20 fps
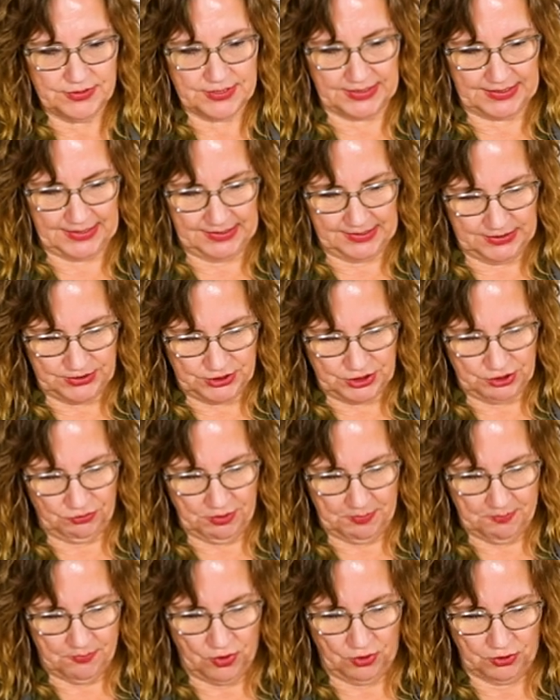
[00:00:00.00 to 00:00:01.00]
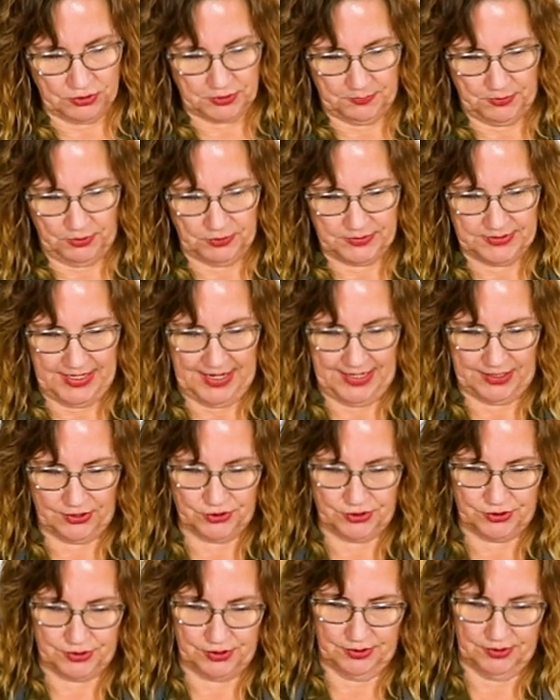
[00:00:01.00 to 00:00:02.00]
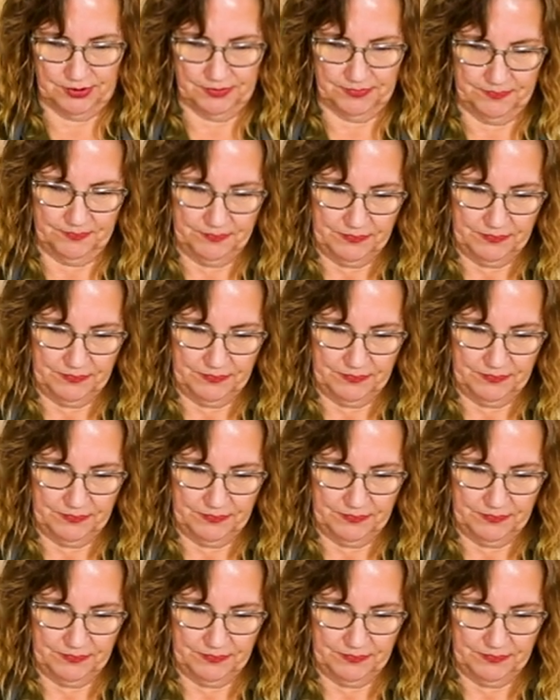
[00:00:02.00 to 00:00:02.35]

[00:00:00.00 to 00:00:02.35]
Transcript: to get it to a moldable texture,